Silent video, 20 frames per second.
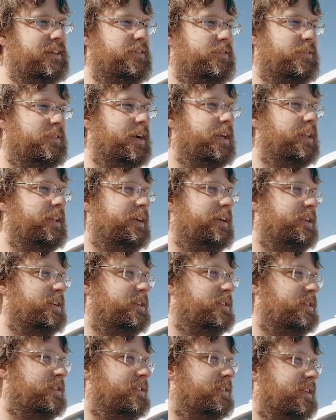Really, to
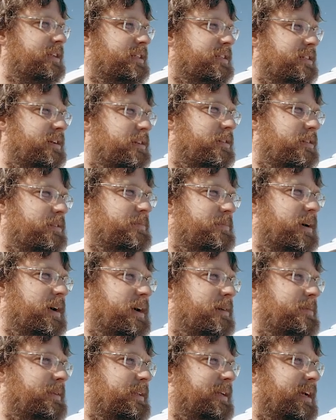tune these cars
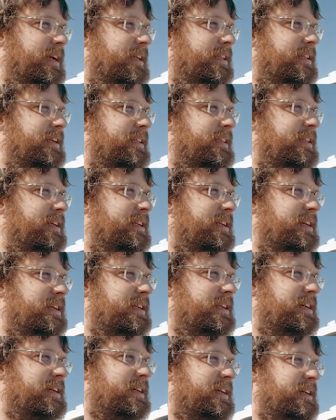properly, I think they need
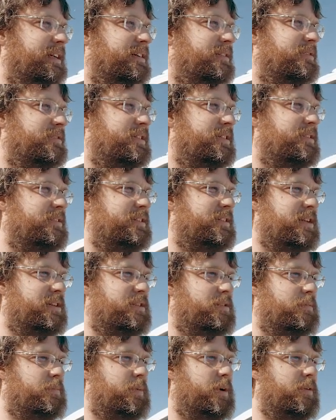a O2
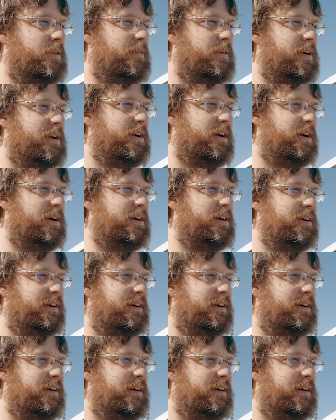sensor per runner.